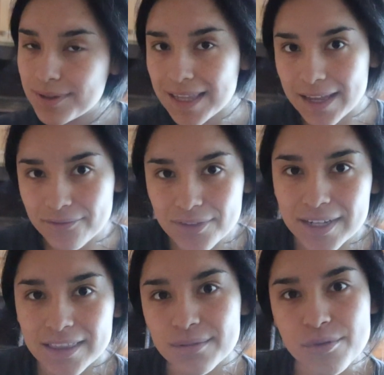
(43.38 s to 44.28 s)
we can't
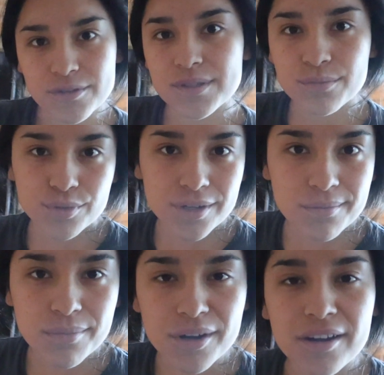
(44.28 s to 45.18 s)
forget the most
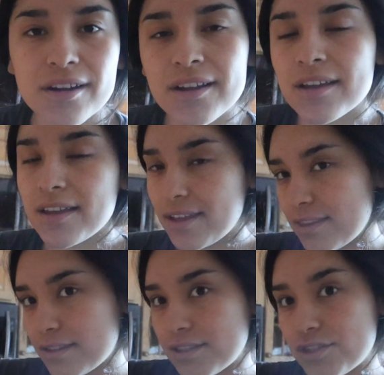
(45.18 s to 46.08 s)
important part
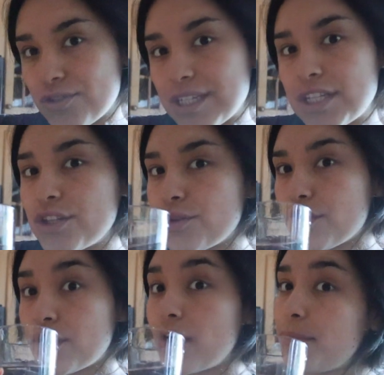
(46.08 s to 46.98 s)
and that's drinking your
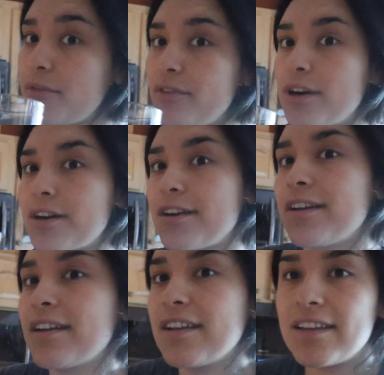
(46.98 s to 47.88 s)
cup of water
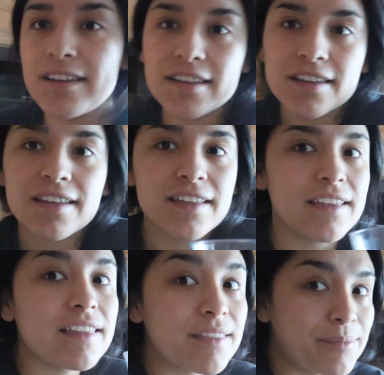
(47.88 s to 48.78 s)

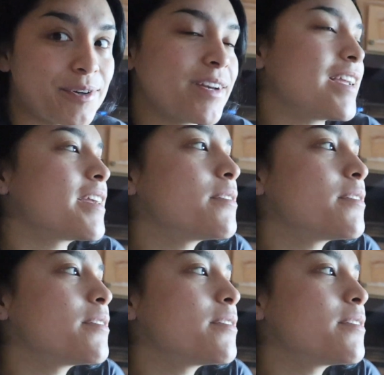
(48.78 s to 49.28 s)
in the morning